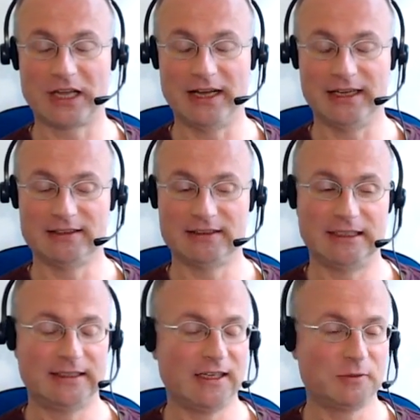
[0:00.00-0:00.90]
And
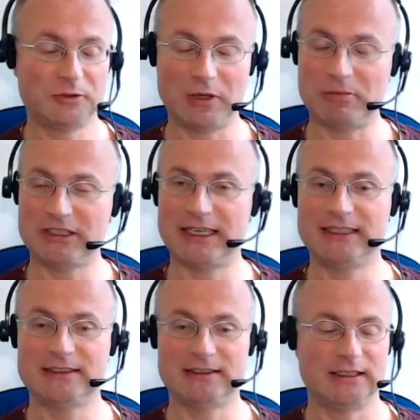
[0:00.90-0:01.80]
it has been
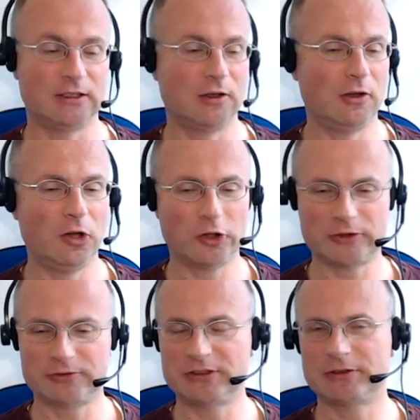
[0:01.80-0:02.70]
replicated in a lot
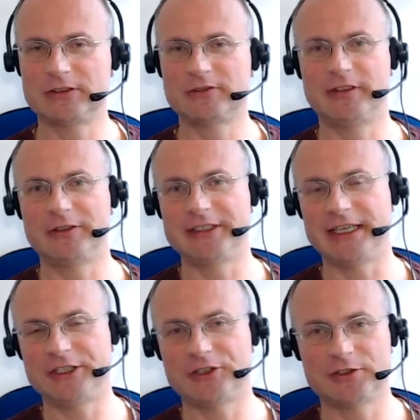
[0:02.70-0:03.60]
of different
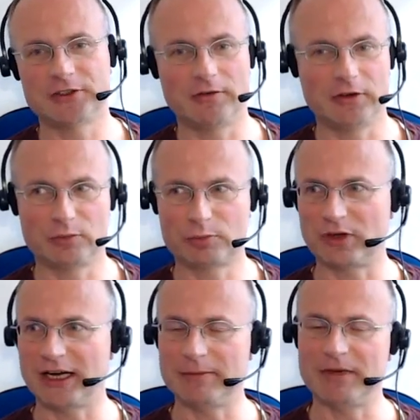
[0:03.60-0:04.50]
variations of this
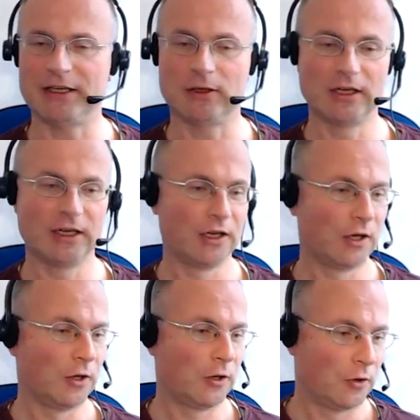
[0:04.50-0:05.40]
priming,
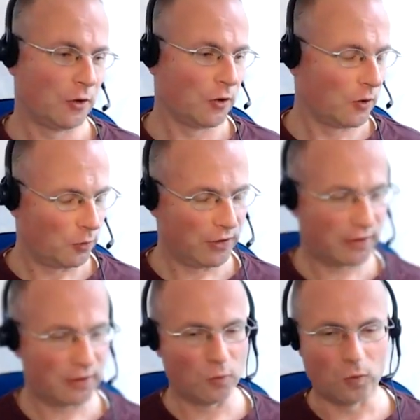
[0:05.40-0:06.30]

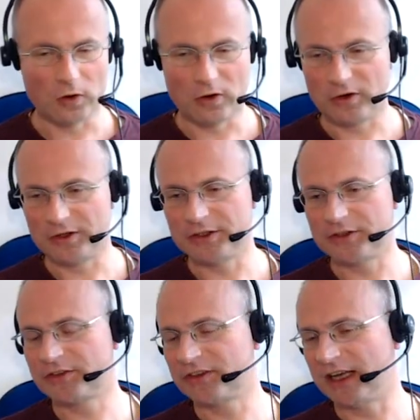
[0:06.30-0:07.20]
with
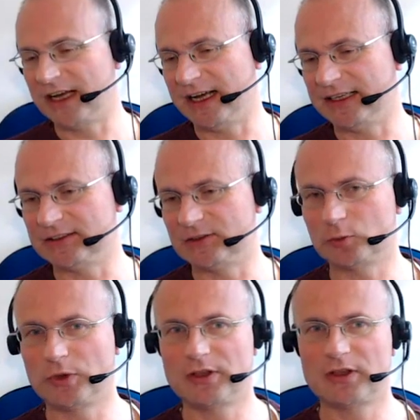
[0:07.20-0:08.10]
words and
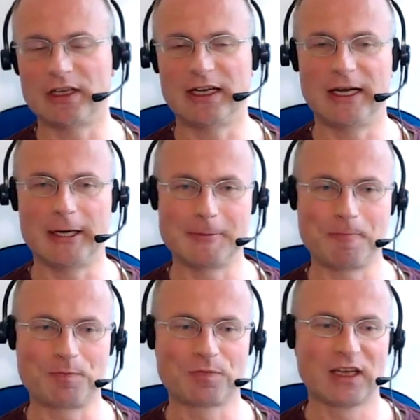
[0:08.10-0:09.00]
with
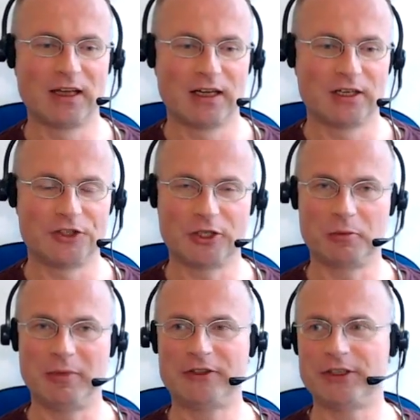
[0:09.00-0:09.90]

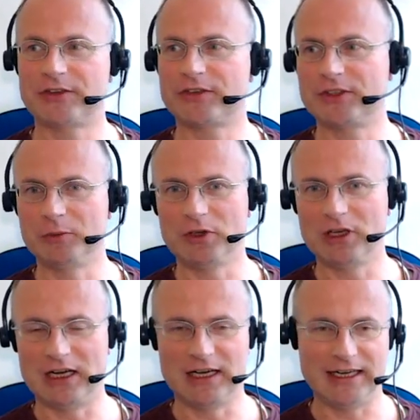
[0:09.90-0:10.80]
geometric
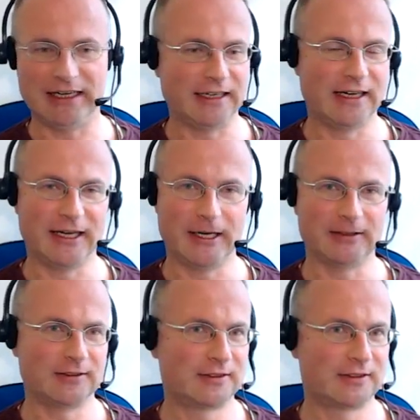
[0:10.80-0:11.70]
stimuli,
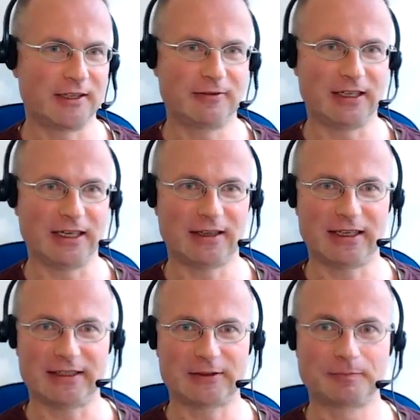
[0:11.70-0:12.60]
stuff like that.